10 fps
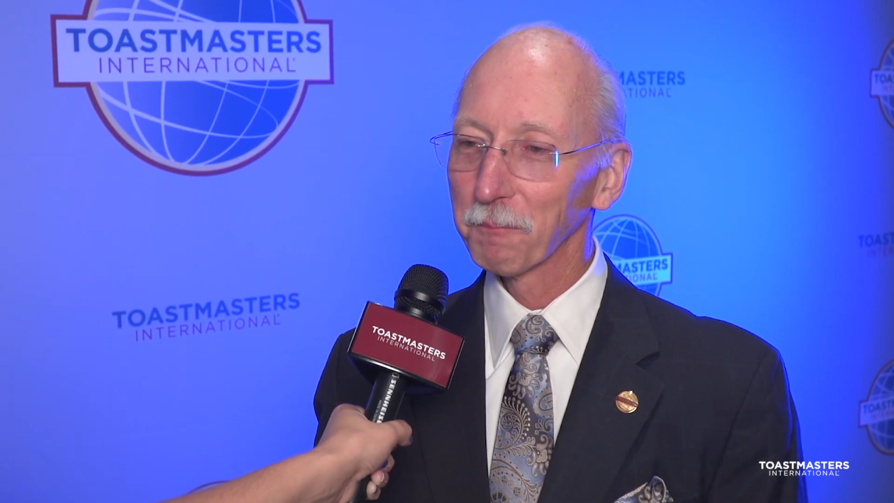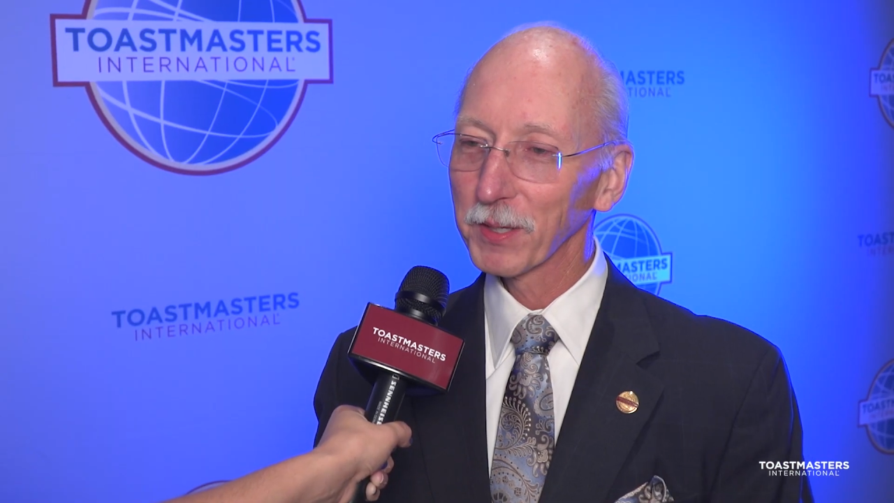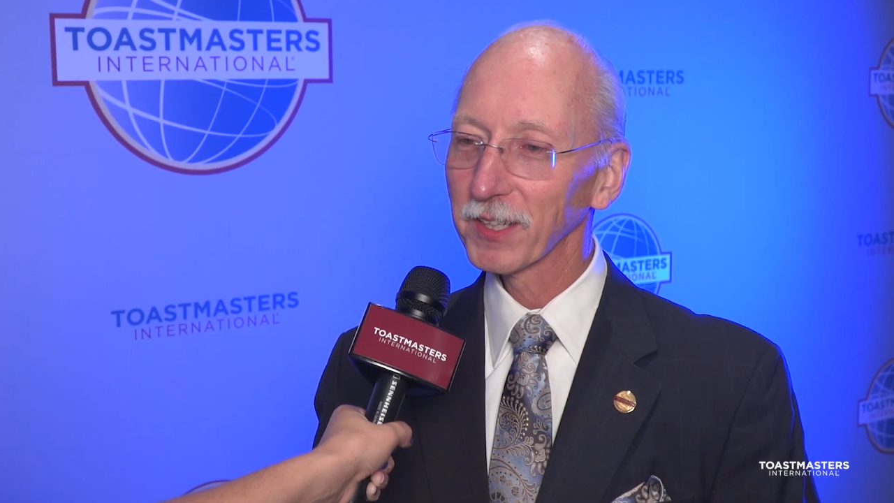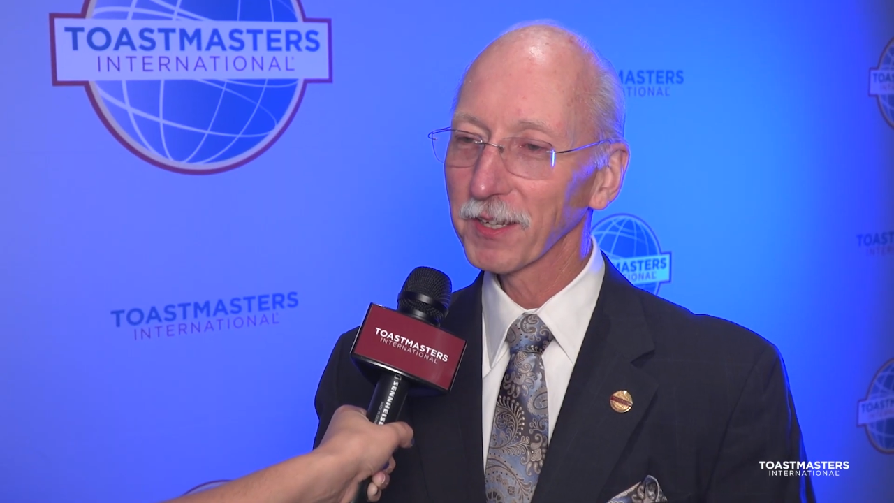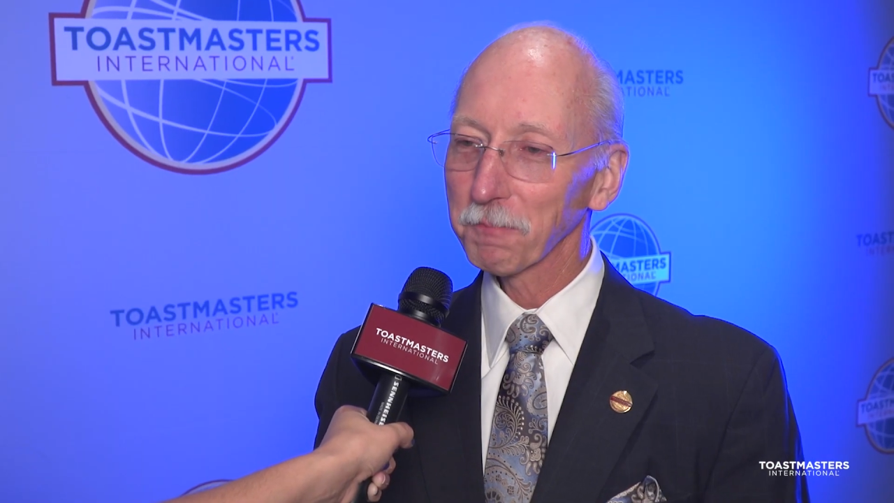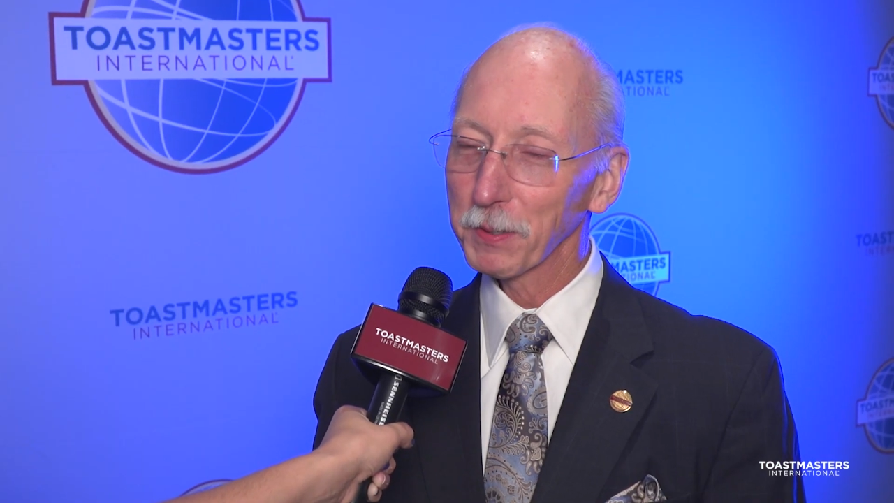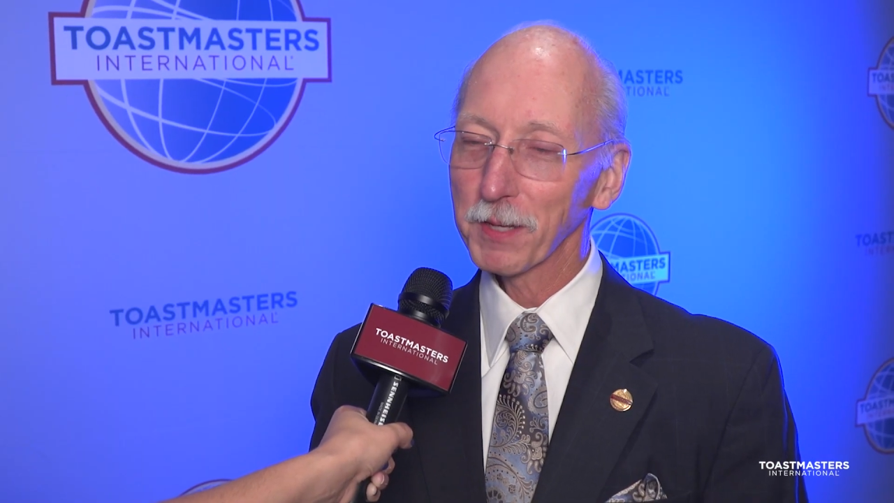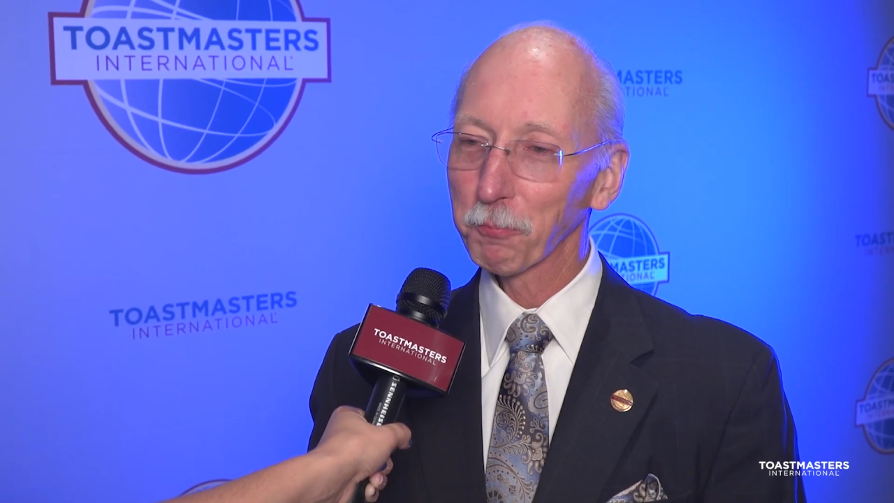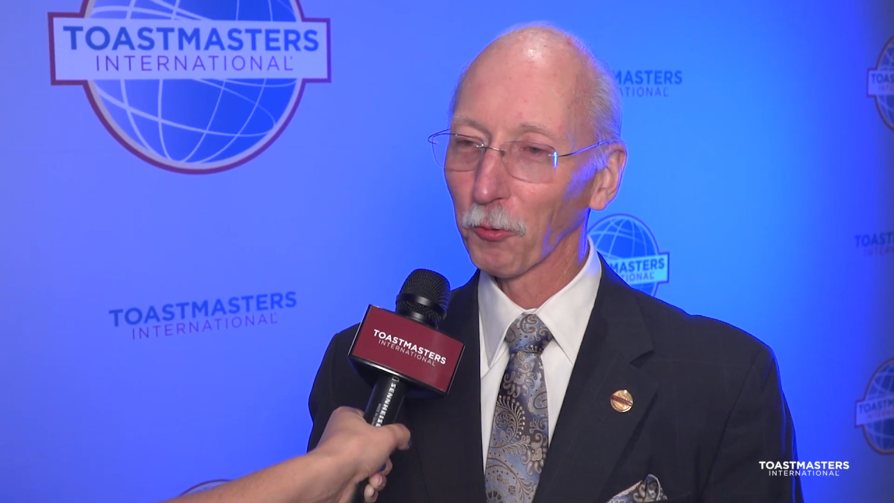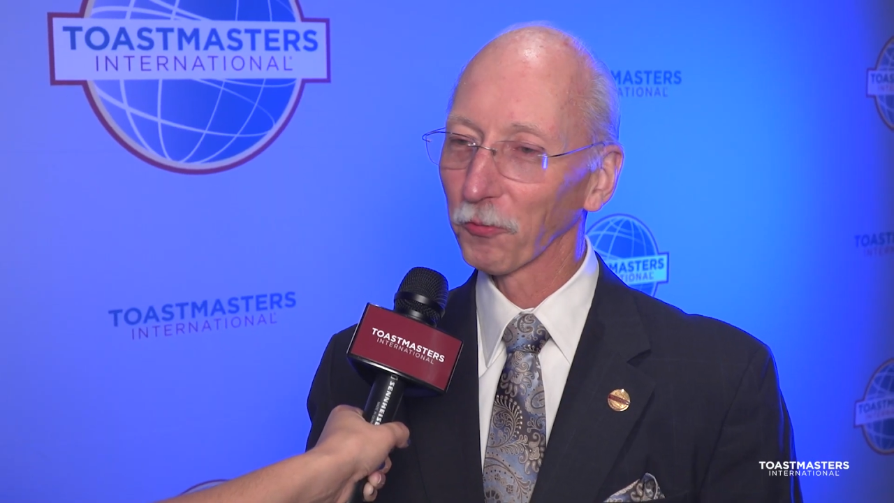meeting
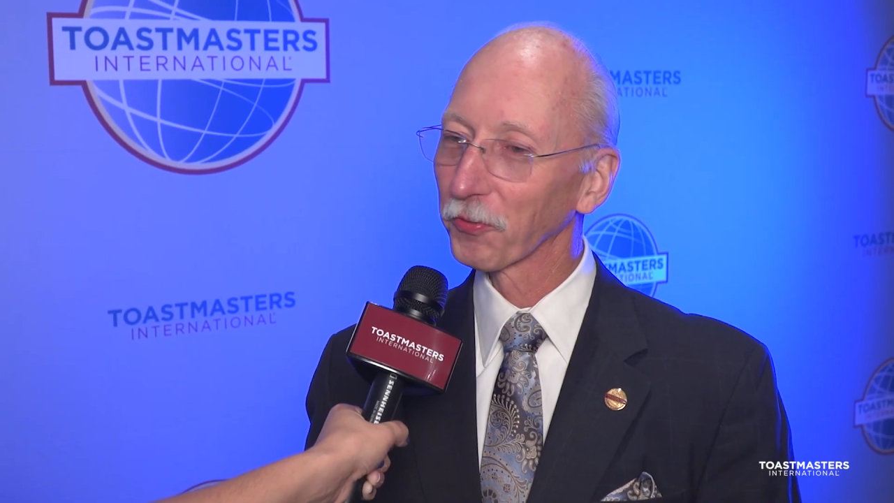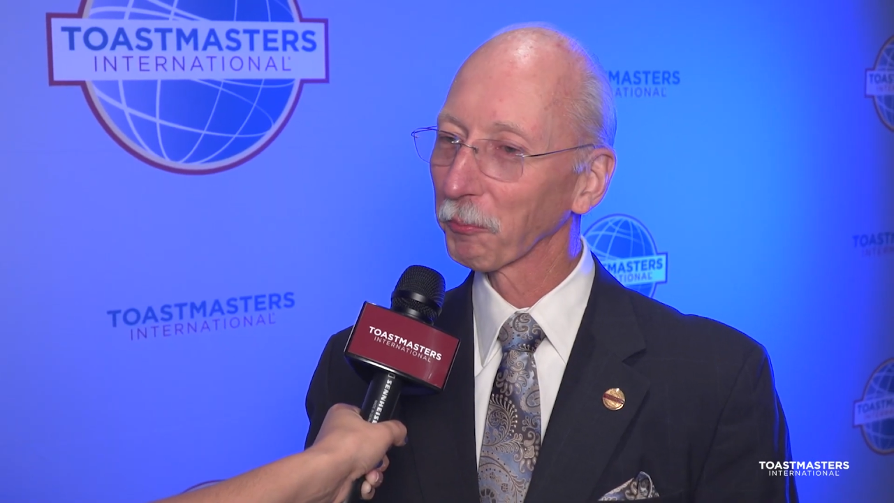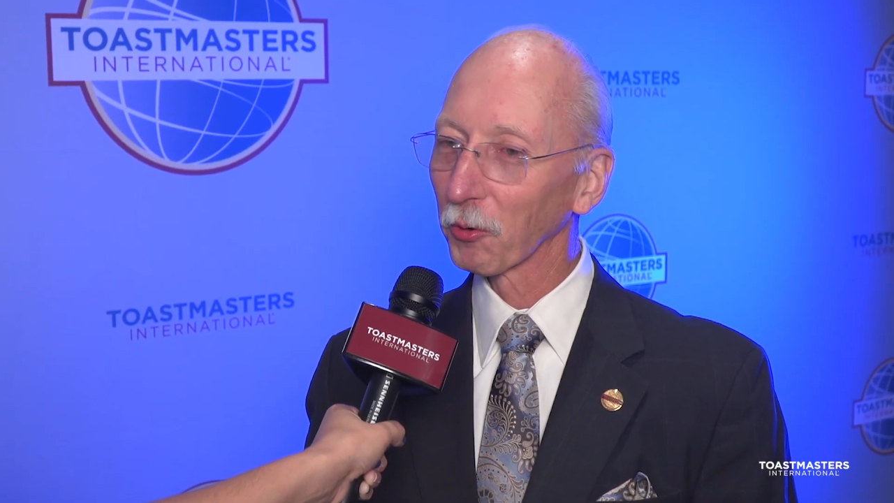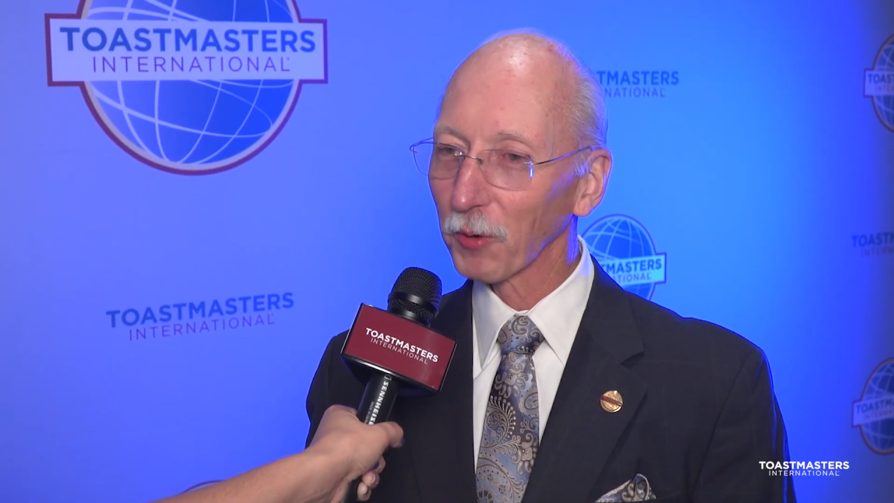people from